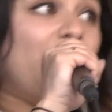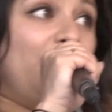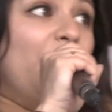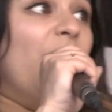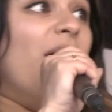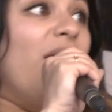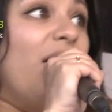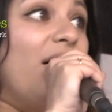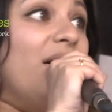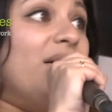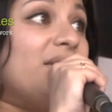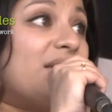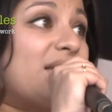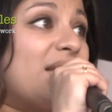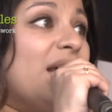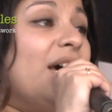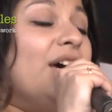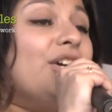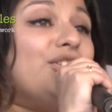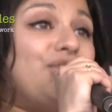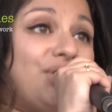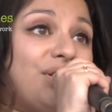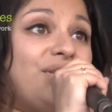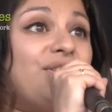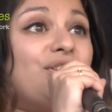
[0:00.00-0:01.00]
apart
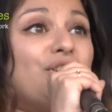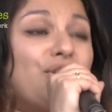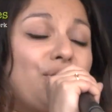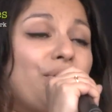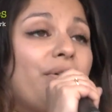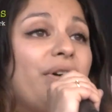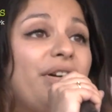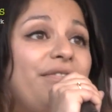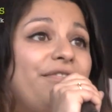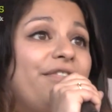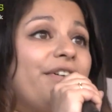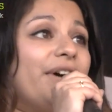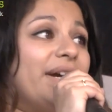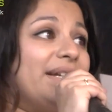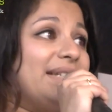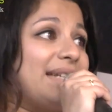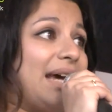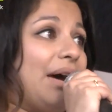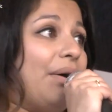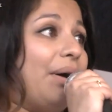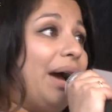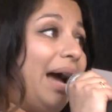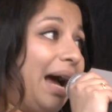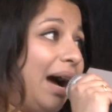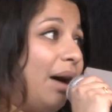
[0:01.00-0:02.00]
just to try and find
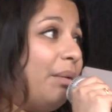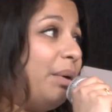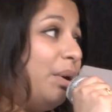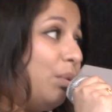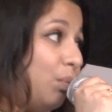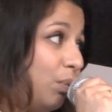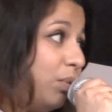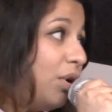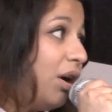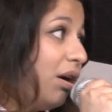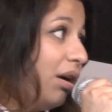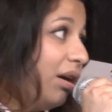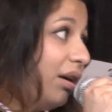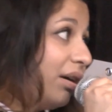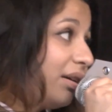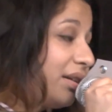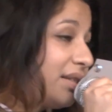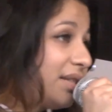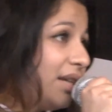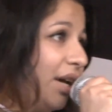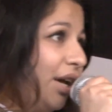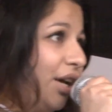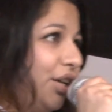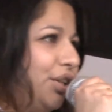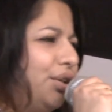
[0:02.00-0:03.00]
out how it
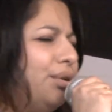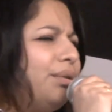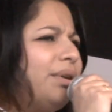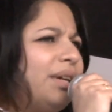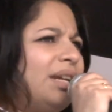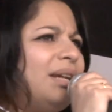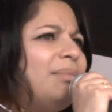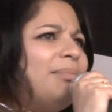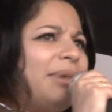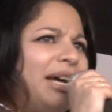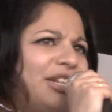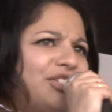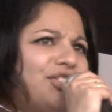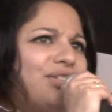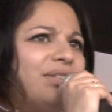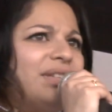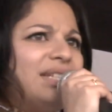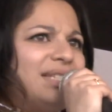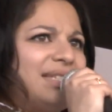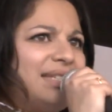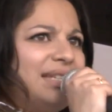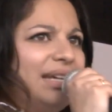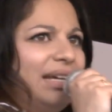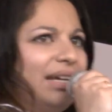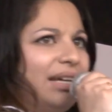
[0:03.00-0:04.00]
worked. You can imagine the
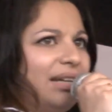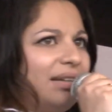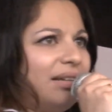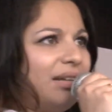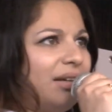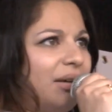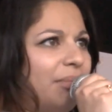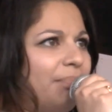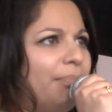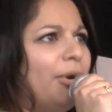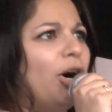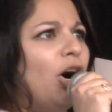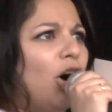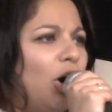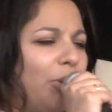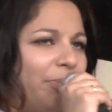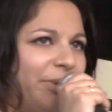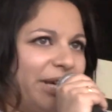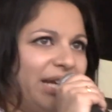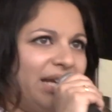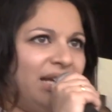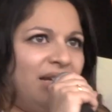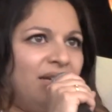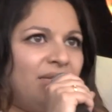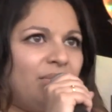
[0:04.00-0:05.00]
scene.
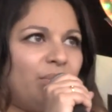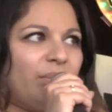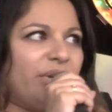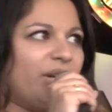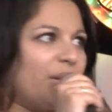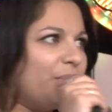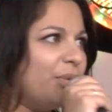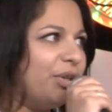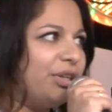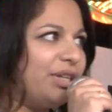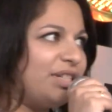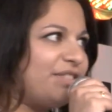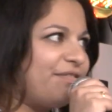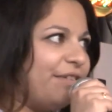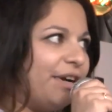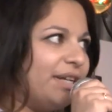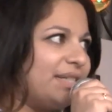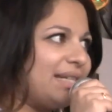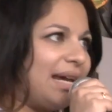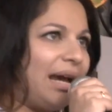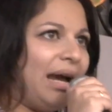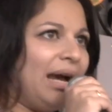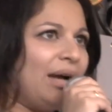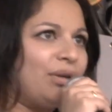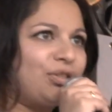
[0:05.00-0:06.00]
Barbie, when I wanted to find
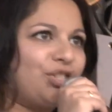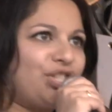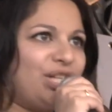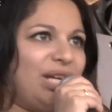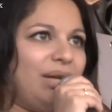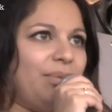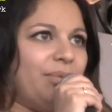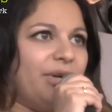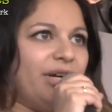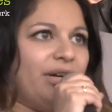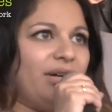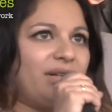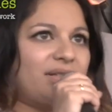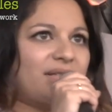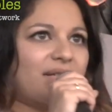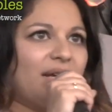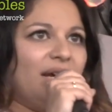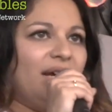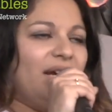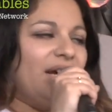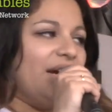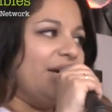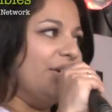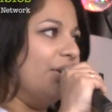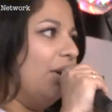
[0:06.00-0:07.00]
out how she worked,
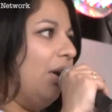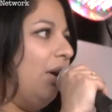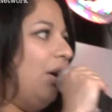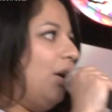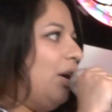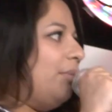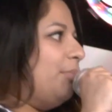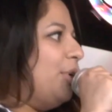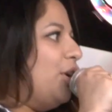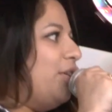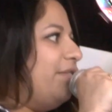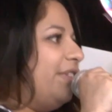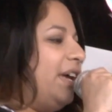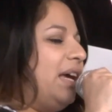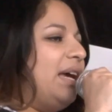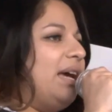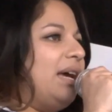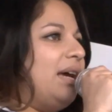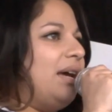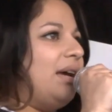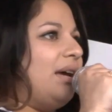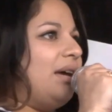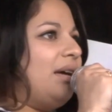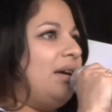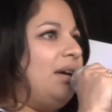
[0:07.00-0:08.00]
an arm over
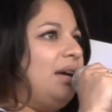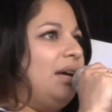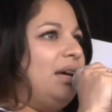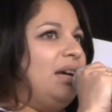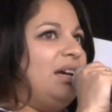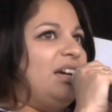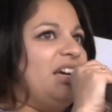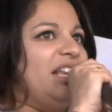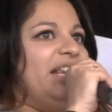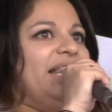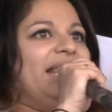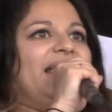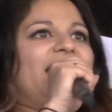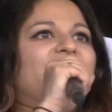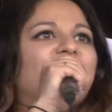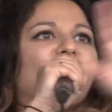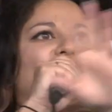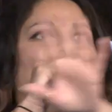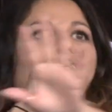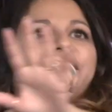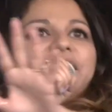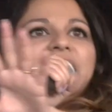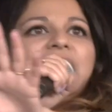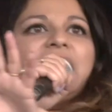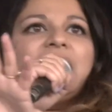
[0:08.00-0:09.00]
here, a leg
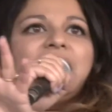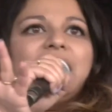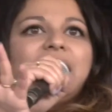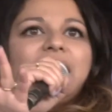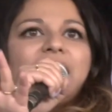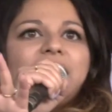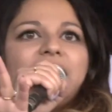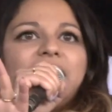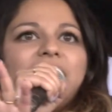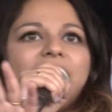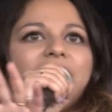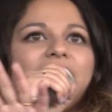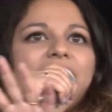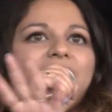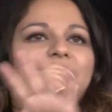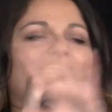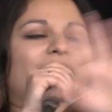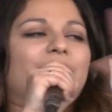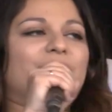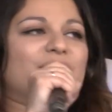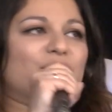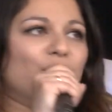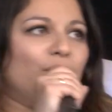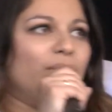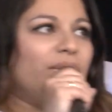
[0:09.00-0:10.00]
over here. It
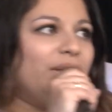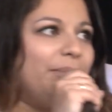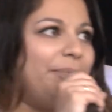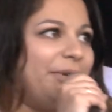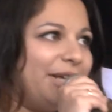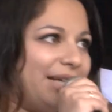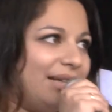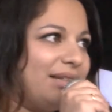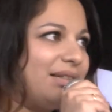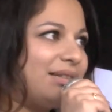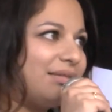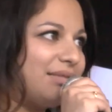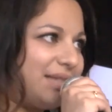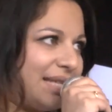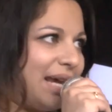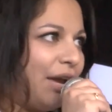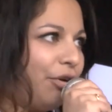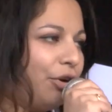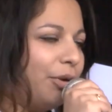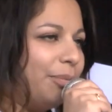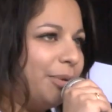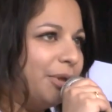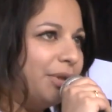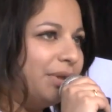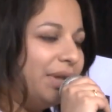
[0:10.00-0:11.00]
was all a bit
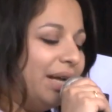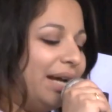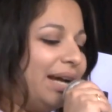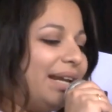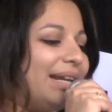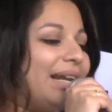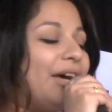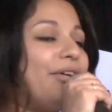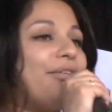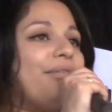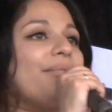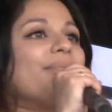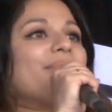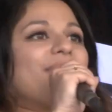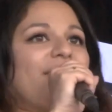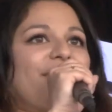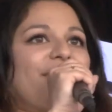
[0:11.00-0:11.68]
terrible. Now,